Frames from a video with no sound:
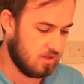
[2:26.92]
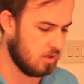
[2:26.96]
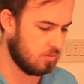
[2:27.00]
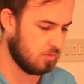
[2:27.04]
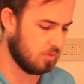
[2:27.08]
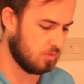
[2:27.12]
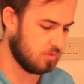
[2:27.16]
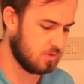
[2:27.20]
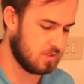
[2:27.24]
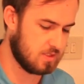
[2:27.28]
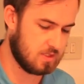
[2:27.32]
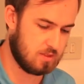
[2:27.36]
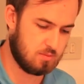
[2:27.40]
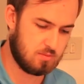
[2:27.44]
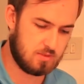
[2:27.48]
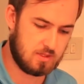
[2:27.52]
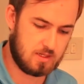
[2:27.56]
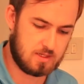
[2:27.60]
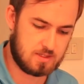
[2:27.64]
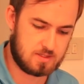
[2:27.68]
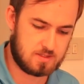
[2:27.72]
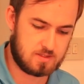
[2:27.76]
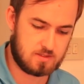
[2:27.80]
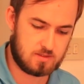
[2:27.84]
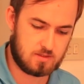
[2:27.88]
But when someone
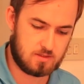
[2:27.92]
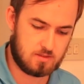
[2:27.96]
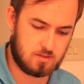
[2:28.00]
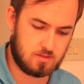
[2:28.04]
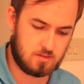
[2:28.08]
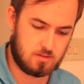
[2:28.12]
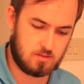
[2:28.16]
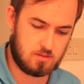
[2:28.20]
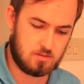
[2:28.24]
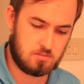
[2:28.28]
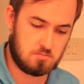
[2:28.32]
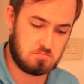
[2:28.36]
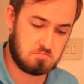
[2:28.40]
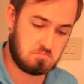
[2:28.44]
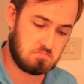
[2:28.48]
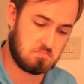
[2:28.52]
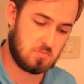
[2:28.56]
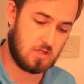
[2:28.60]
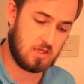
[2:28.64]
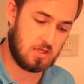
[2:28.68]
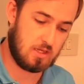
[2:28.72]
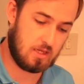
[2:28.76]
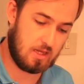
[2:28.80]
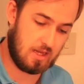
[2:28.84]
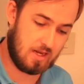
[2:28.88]
gets
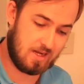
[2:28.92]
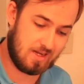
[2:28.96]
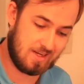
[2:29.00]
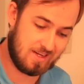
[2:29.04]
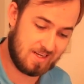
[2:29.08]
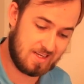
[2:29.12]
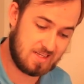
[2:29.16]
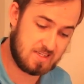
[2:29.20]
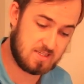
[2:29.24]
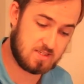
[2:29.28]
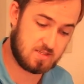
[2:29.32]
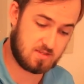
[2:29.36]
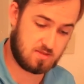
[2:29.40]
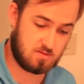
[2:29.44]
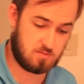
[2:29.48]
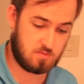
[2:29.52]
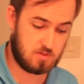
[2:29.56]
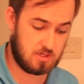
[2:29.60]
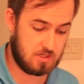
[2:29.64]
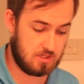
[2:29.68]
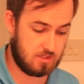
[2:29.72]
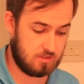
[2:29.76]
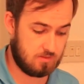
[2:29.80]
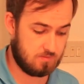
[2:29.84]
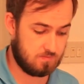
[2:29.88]
at least
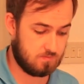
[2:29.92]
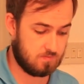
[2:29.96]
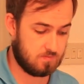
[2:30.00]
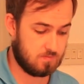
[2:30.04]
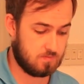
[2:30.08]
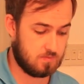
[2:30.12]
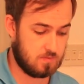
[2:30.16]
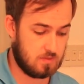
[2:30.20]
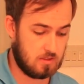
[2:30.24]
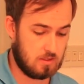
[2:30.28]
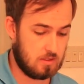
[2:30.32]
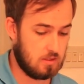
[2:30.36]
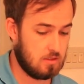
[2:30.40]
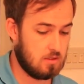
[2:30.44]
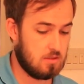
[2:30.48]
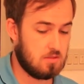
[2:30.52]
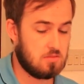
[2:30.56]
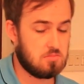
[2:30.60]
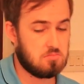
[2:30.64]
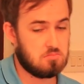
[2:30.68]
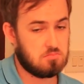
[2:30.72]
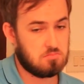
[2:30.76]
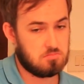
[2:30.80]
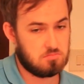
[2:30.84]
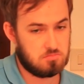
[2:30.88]
3,
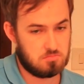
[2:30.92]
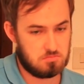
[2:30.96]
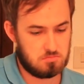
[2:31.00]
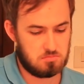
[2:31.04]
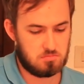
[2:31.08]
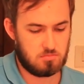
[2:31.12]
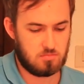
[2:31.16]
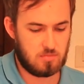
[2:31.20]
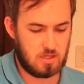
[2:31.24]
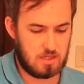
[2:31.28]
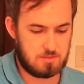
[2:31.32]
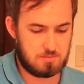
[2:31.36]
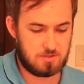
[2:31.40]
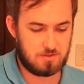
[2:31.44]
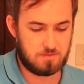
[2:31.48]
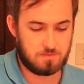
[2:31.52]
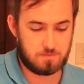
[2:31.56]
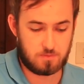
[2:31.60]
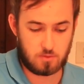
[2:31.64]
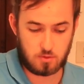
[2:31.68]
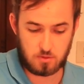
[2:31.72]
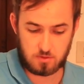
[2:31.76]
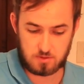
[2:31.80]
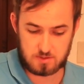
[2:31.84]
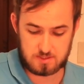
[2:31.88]
maybe
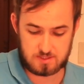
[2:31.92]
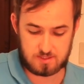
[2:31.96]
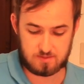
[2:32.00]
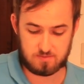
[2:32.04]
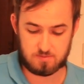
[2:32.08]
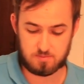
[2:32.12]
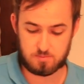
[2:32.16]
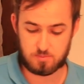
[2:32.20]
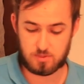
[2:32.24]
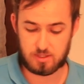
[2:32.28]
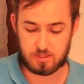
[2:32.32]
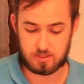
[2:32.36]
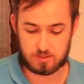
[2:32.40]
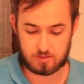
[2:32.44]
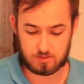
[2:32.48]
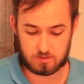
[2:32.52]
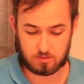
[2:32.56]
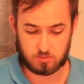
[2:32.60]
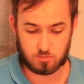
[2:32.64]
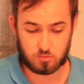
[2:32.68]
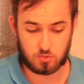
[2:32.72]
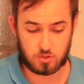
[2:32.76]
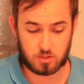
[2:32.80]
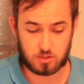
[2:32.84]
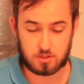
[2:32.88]
4 is even
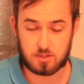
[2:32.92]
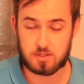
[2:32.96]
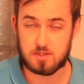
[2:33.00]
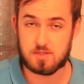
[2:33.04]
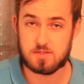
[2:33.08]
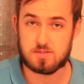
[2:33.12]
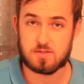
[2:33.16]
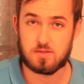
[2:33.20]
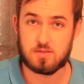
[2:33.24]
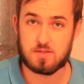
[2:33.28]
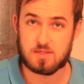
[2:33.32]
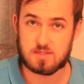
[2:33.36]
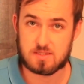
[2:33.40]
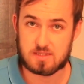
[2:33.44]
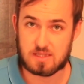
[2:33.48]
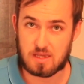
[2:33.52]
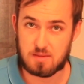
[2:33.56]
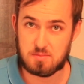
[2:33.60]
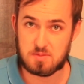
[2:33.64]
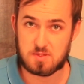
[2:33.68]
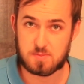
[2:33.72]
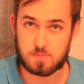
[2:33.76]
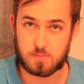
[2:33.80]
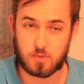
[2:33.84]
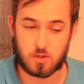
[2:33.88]
better, workers on the
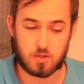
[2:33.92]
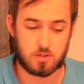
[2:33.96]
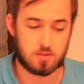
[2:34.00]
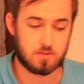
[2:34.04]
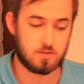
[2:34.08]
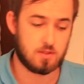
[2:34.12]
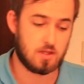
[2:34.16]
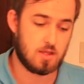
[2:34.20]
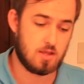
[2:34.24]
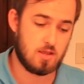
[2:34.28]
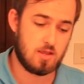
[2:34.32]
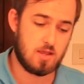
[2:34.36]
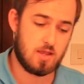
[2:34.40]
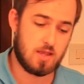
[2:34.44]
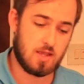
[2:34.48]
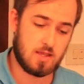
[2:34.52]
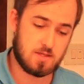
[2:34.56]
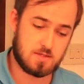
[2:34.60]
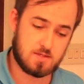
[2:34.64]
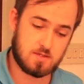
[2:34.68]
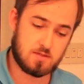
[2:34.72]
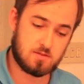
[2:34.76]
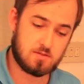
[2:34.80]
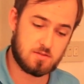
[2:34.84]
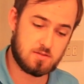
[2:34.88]
same spot,
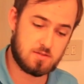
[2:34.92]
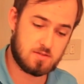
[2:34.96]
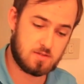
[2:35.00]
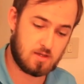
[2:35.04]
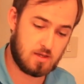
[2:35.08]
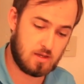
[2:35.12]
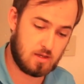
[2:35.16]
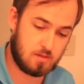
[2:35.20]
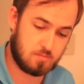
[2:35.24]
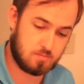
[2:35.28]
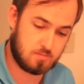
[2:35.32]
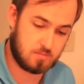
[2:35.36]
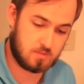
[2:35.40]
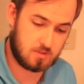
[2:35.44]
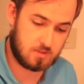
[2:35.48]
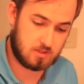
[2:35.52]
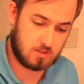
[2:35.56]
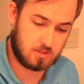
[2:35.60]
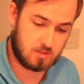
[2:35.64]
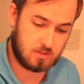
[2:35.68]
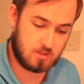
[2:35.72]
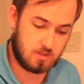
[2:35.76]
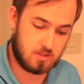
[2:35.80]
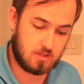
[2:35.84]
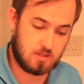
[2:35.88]
it's a good time
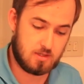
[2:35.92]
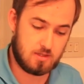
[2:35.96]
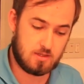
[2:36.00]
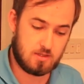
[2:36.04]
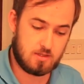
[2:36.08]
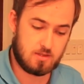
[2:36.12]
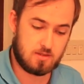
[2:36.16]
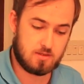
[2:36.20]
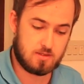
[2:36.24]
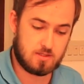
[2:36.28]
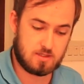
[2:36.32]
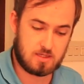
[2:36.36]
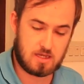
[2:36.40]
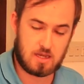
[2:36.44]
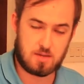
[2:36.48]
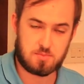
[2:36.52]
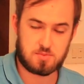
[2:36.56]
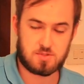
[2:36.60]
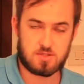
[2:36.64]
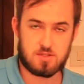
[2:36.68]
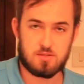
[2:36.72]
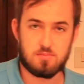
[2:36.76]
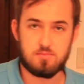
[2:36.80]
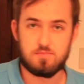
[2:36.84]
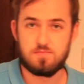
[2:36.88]
to
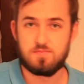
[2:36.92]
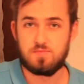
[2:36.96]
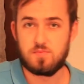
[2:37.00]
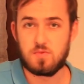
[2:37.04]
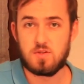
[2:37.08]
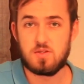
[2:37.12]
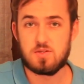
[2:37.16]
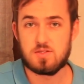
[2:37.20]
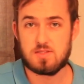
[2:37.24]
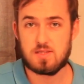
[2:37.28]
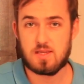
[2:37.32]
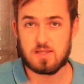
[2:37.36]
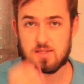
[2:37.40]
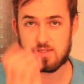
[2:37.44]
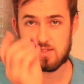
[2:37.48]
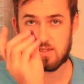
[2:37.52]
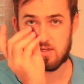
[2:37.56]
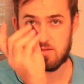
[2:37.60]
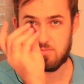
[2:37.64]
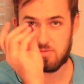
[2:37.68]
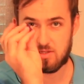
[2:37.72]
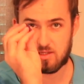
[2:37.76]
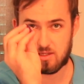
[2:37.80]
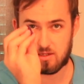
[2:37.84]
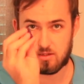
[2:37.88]
capture them, because that's
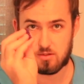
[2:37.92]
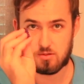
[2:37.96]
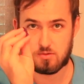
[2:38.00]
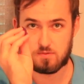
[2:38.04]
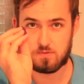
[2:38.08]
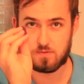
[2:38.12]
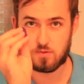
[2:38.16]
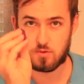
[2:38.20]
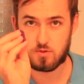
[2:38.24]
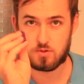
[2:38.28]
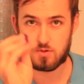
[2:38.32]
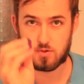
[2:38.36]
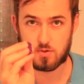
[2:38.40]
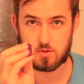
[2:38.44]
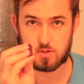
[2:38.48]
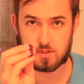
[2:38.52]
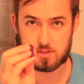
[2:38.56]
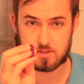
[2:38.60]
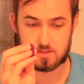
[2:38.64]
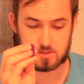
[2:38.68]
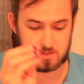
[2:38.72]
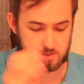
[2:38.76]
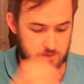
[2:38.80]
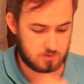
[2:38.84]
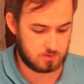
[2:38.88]
going to be getting you 4
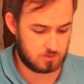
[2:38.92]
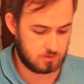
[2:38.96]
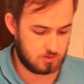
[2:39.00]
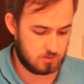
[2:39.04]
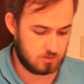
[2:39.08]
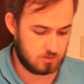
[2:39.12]
coins